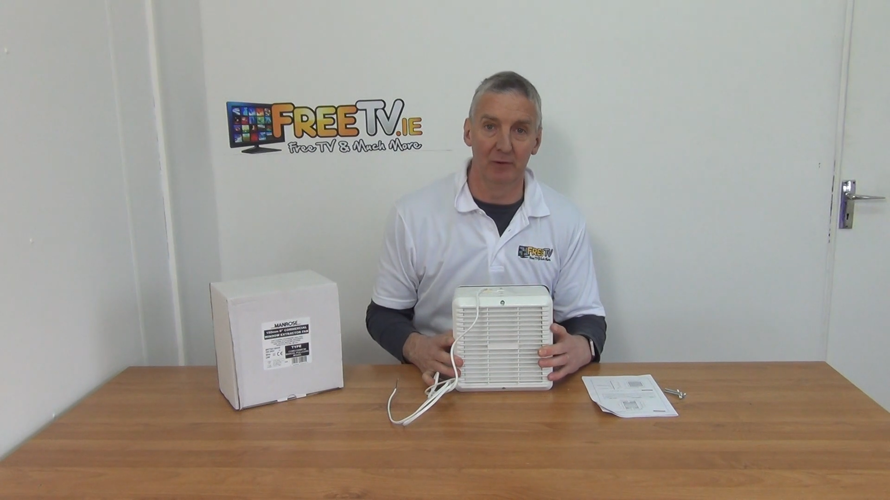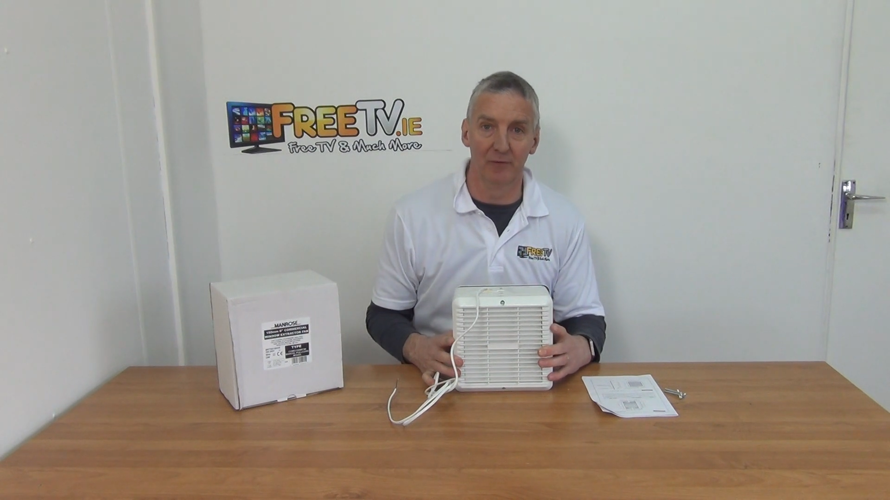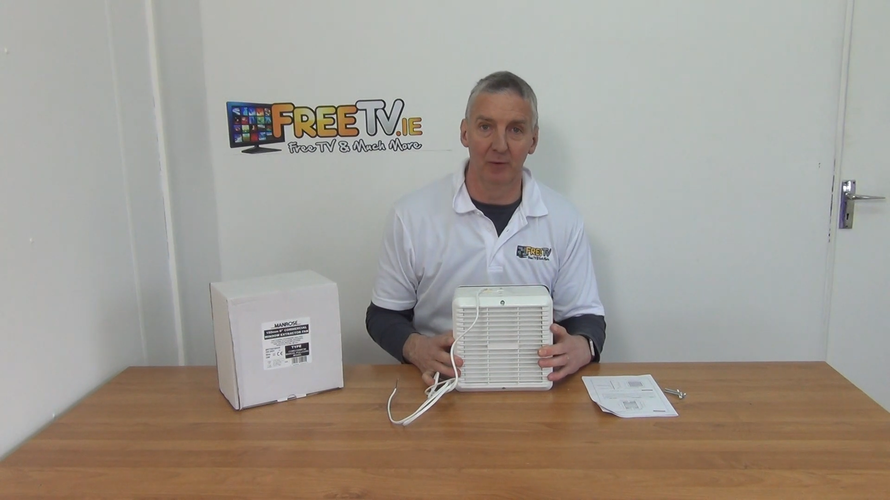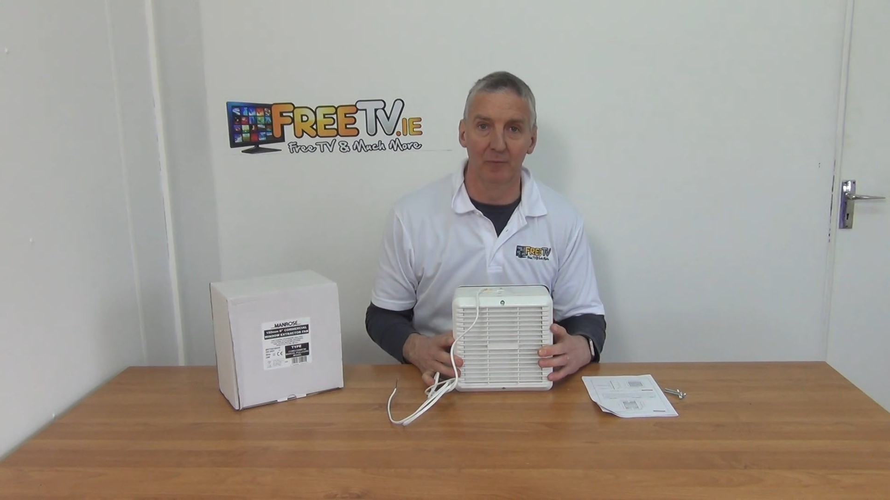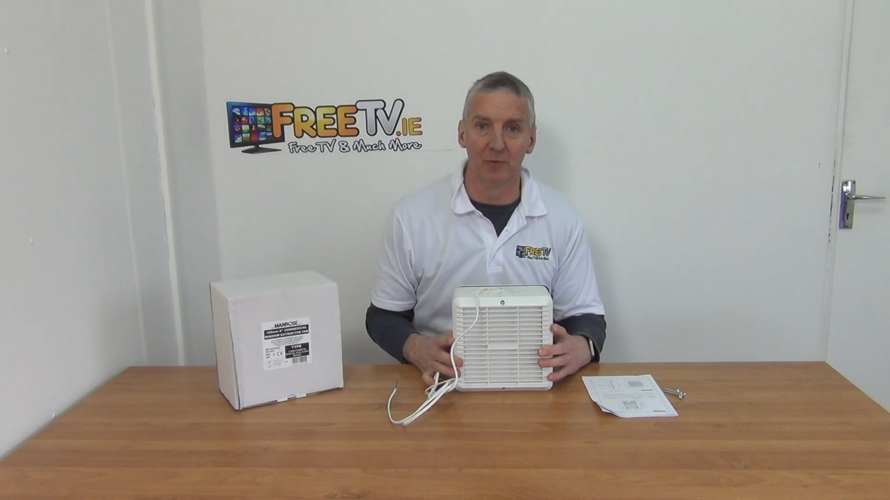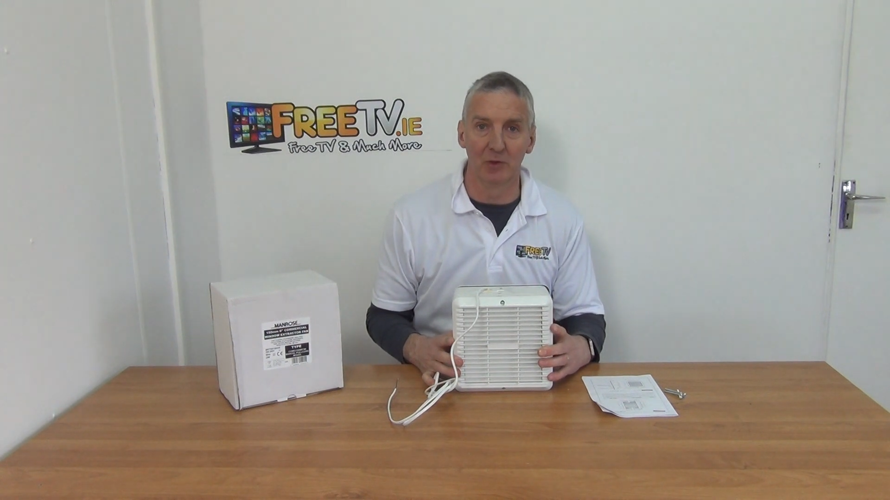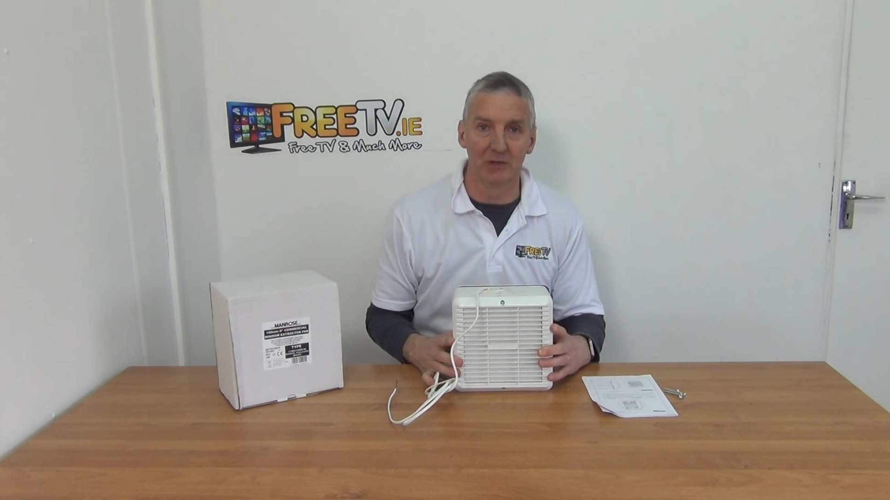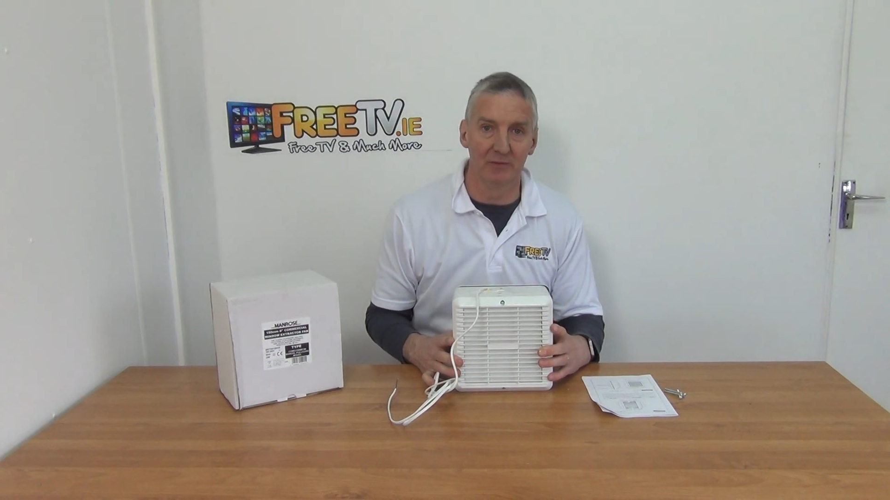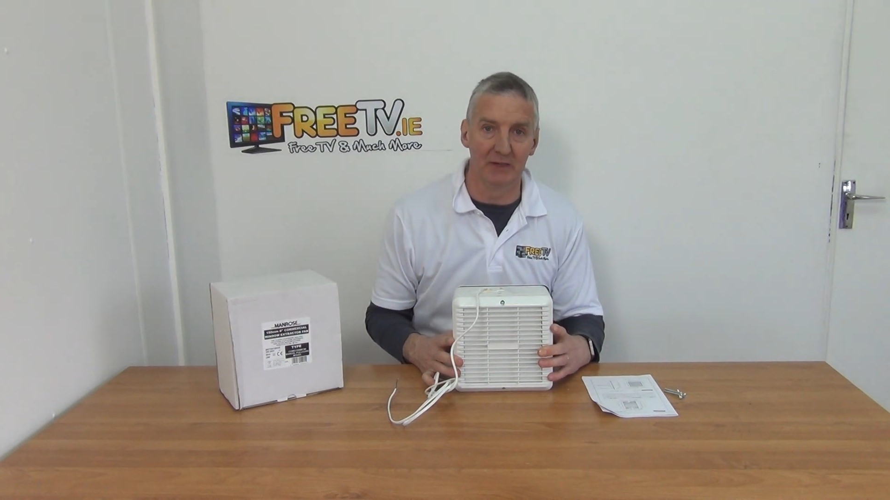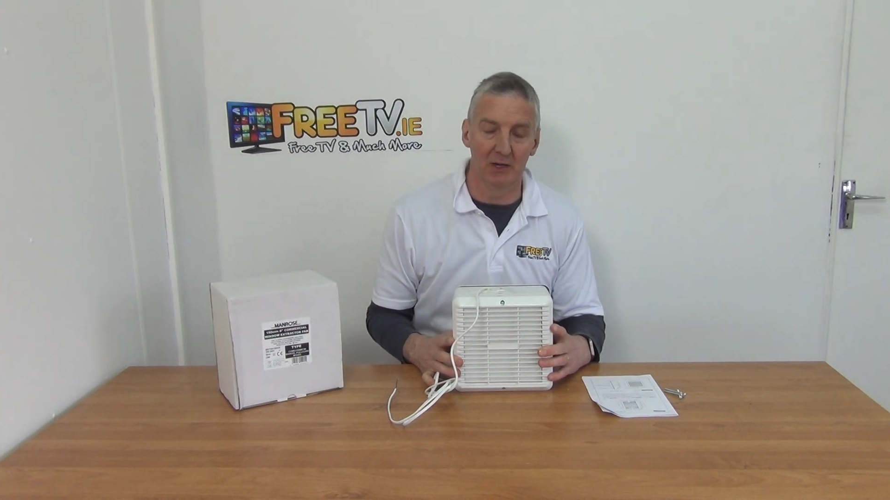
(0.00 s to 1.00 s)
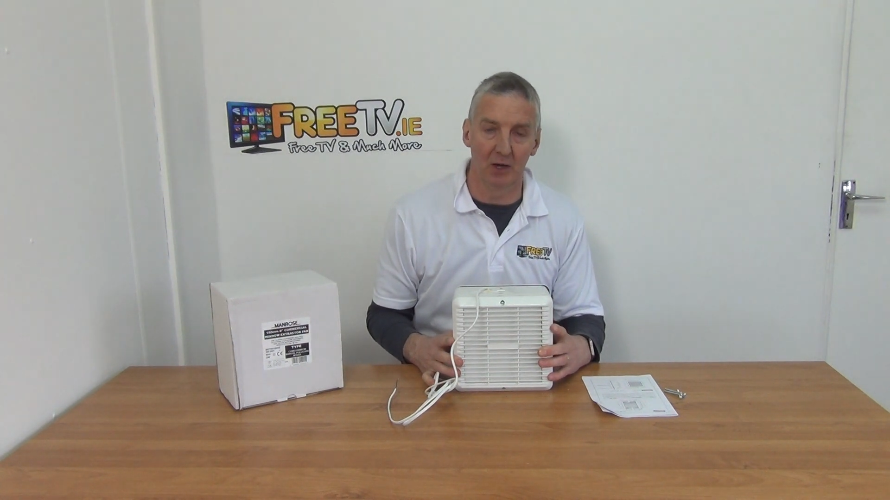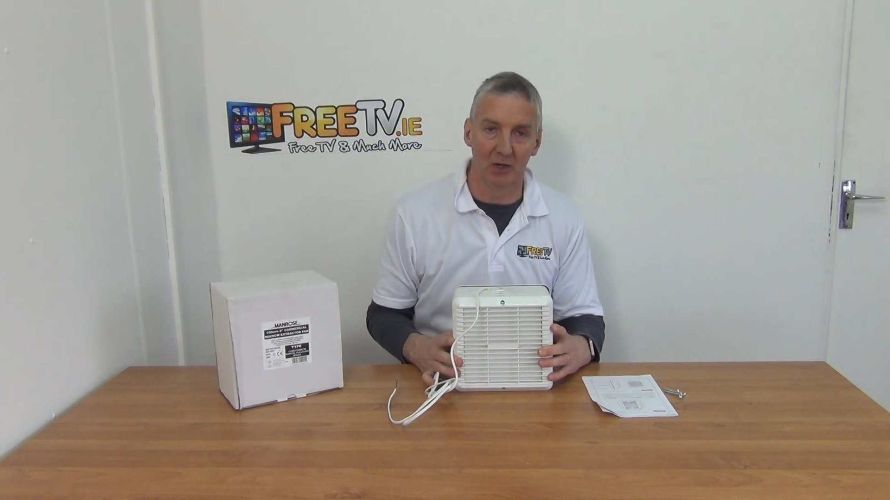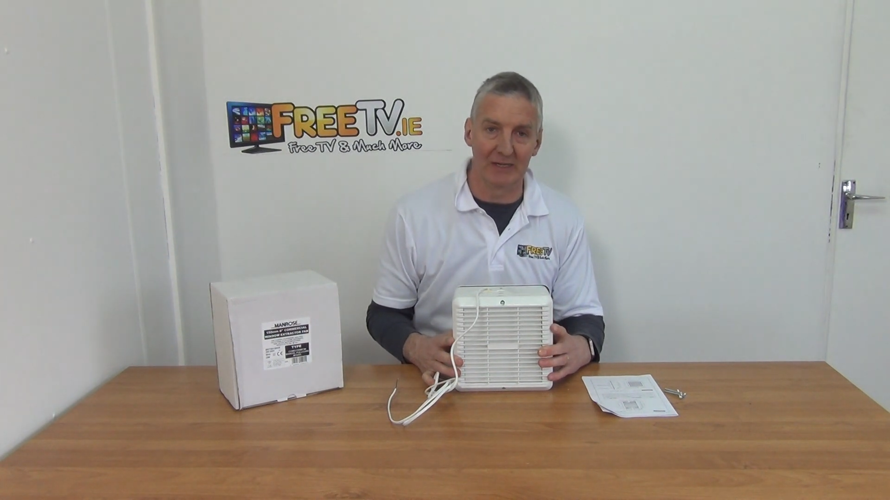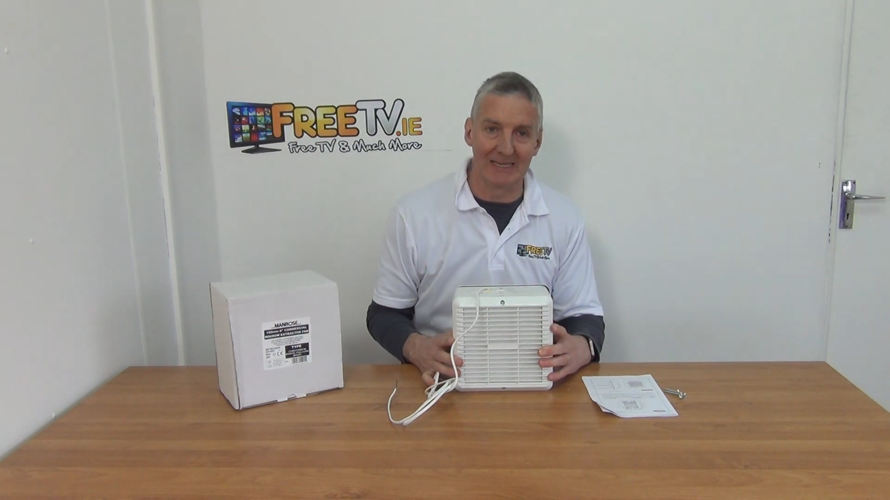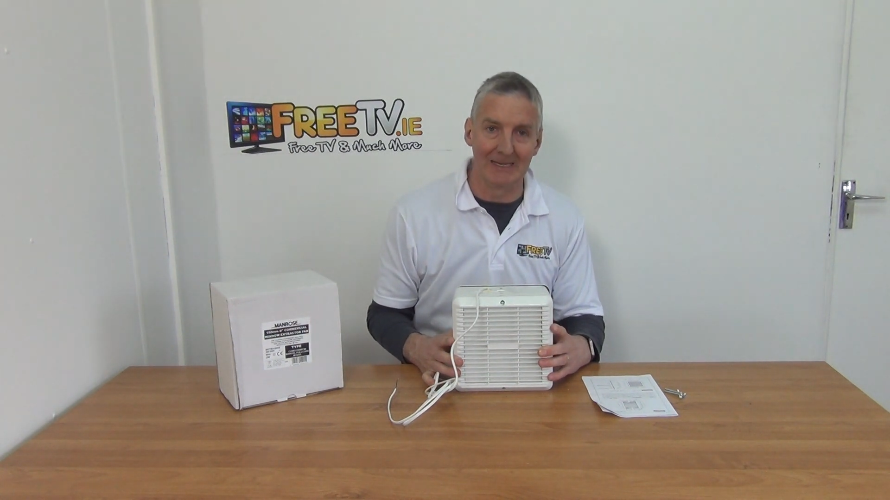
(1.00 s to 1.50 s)
from
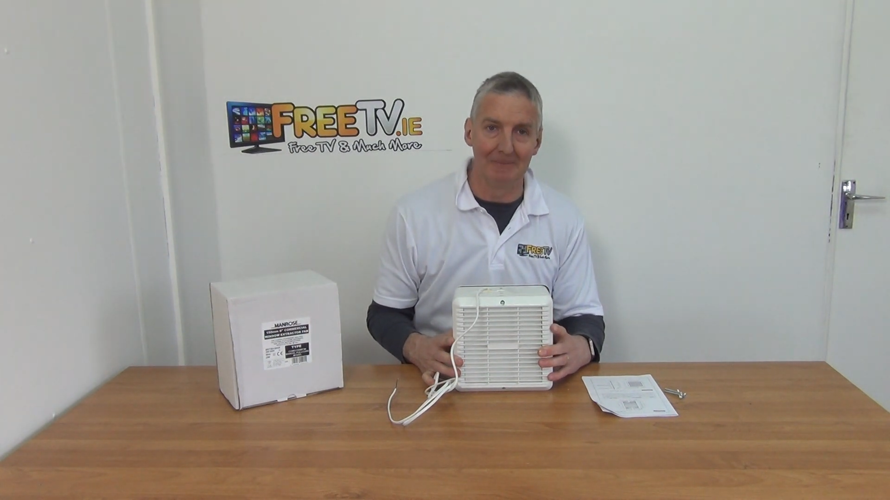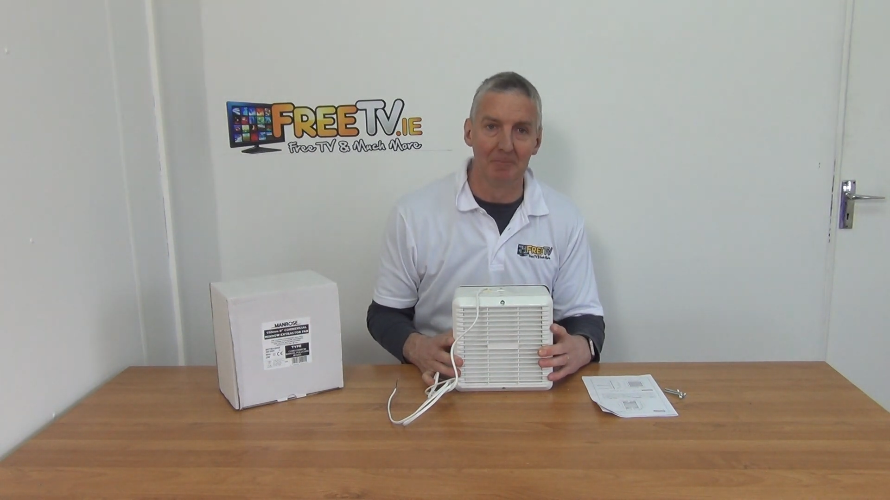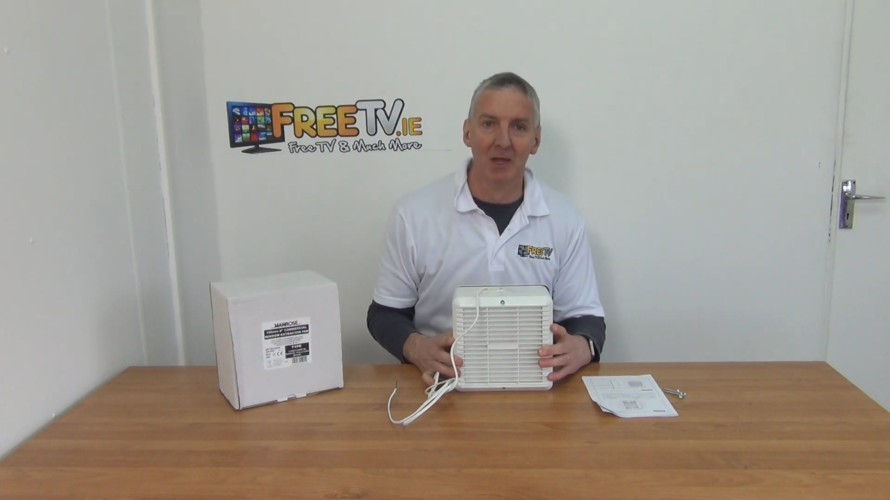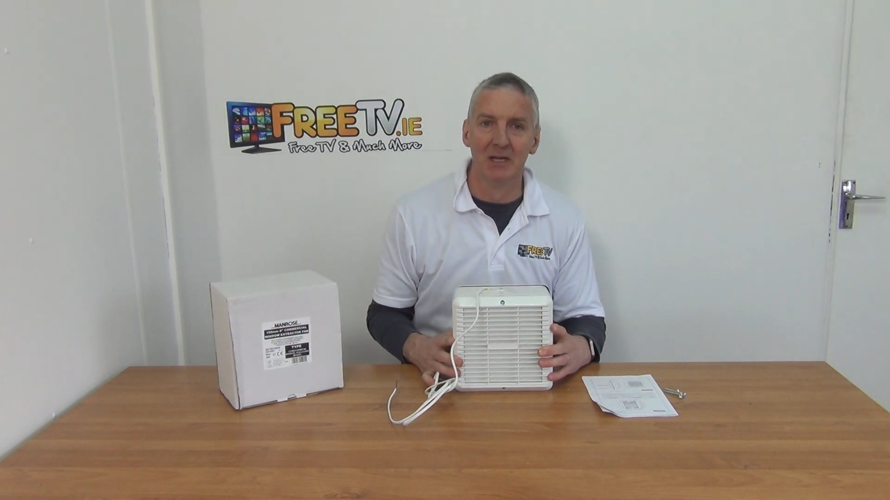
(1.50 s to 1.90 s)
freetv.ie.